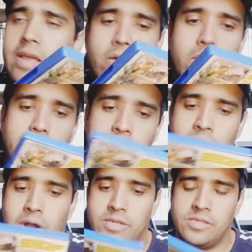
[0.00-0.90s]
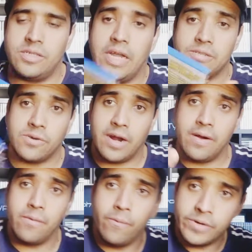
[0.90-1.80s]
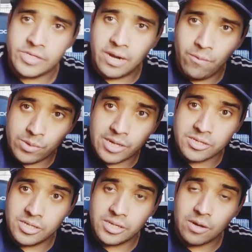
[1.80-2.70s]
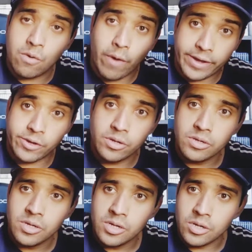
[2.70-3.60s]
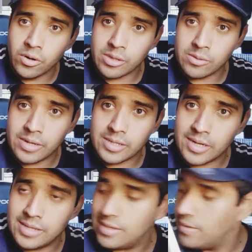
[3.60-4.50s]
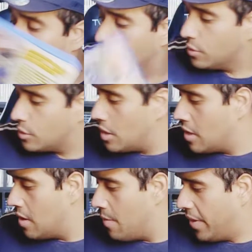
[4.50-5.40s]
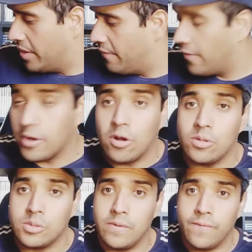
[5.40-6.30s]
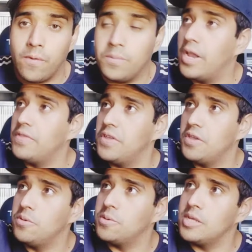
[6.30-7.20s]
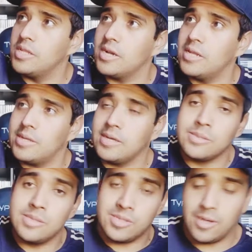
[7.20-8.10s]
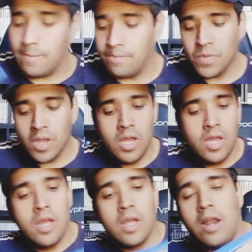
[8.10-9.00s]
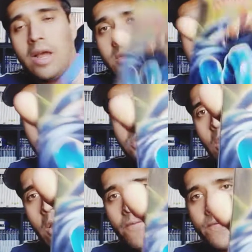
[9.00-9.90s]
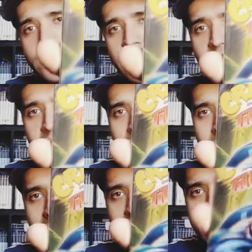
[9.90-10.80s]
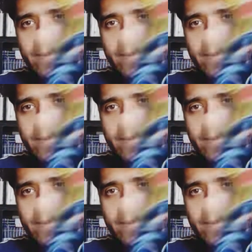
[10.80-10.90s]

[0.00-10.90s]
got Crash Nitro Kart, which was actually quite good. Not as good as the classic, of course, but very close to the formula they used in the classic CTR. Crash of the Titans, a game